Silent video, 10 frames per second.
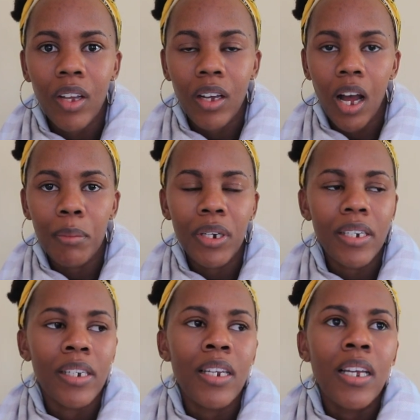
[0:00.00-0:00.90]

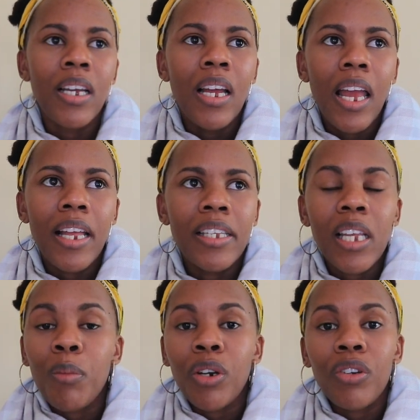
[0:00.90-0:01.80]
garment. And
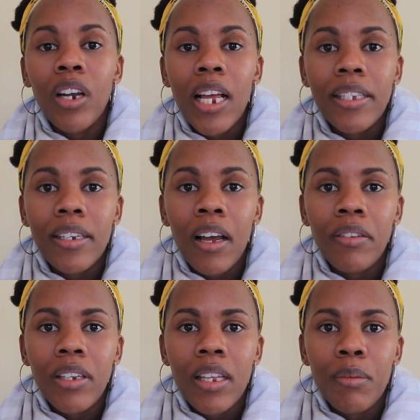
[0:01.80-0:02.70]
someone could lust
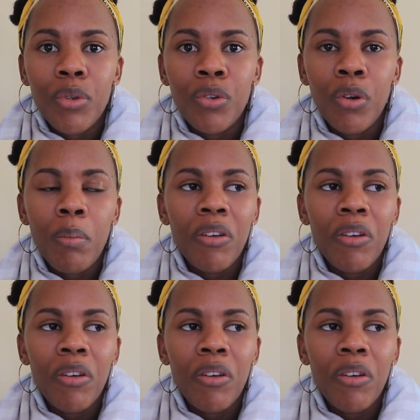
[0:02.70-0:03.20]
after them, you know.